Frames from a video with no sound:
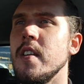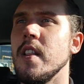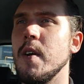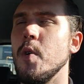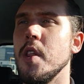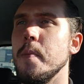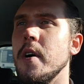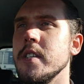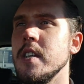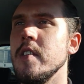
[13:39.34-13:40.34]
Like, what are the
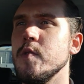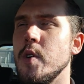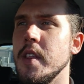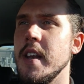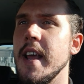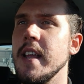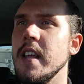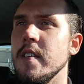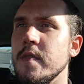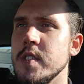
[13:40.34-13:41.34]
positives, what are the
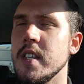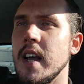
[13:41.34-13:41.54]
negatives?